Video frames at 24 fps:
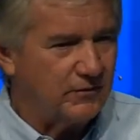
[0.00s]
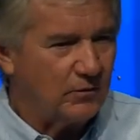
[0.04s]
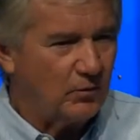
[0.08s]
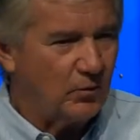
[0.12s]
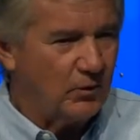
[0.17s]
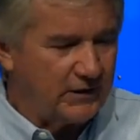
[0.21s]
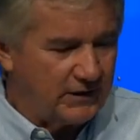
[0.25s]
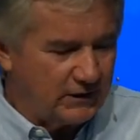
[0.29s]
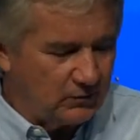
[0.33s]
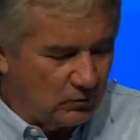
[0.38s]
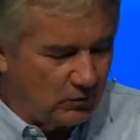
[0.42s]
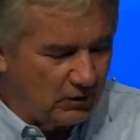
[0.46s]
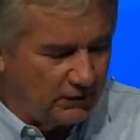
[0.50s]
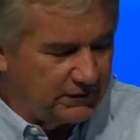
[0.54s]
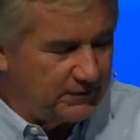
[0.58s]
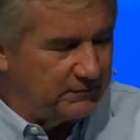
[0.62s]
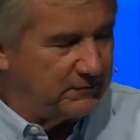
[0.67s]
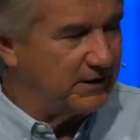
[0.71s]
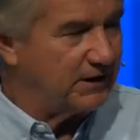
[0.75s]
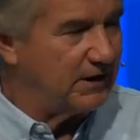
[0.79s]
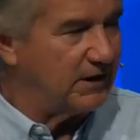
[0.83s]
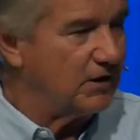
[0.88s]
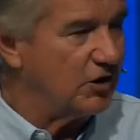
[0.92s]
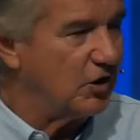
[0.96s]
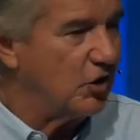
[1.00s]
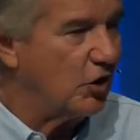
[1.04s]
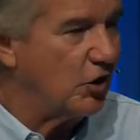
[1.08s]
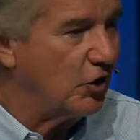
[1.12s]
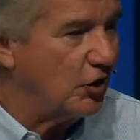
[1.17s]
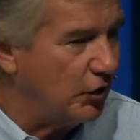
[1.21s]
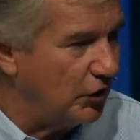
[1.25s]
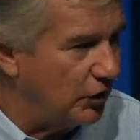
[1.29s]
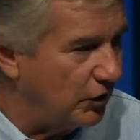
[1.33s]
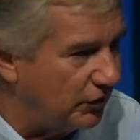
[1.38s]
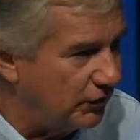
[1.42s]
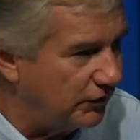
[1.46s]
We didn't want them to get
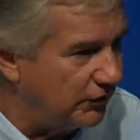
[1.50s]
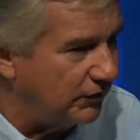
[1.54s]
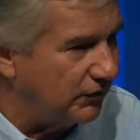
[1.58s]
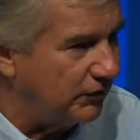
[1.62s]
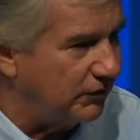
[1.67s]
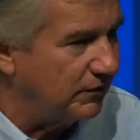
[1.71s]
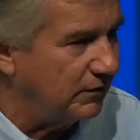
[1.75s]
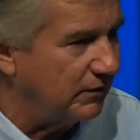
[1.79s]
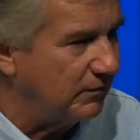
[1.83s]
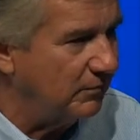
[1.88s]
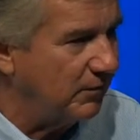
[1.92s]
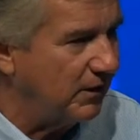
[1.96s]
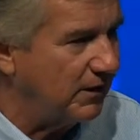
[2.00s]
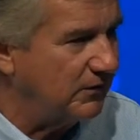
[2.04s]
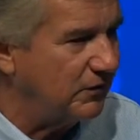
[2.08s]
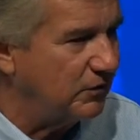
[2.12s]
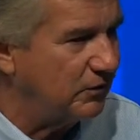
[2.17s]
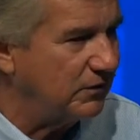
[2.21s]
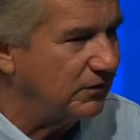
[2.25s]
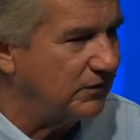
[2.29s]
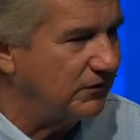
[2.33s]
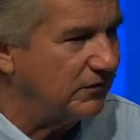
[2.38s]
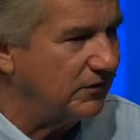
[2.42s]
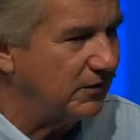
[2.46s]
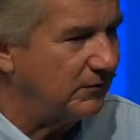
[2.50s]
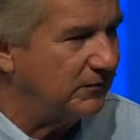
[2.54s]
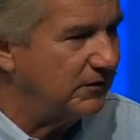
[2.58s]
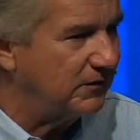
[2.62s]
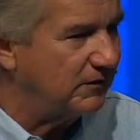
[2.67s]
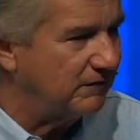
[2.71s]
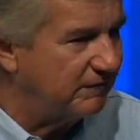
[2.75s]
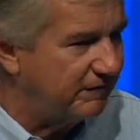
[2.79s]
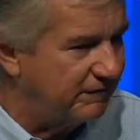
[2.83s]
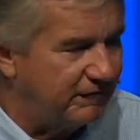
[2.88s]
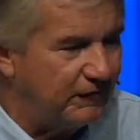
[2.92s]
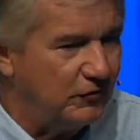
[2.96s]
hurt by doing something
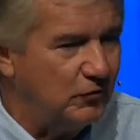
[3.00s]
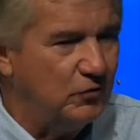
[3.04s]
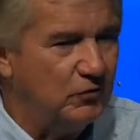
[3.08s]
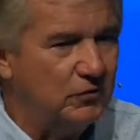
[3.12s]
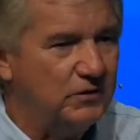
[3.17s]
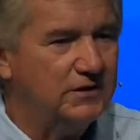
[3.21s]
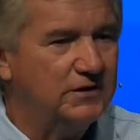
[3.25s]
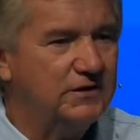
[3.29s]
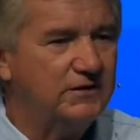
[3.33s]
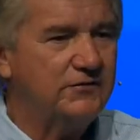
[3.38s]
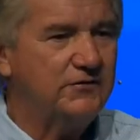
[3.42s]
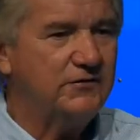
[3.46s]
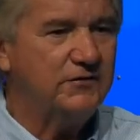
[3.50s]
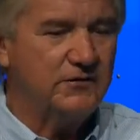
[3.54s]
foolish,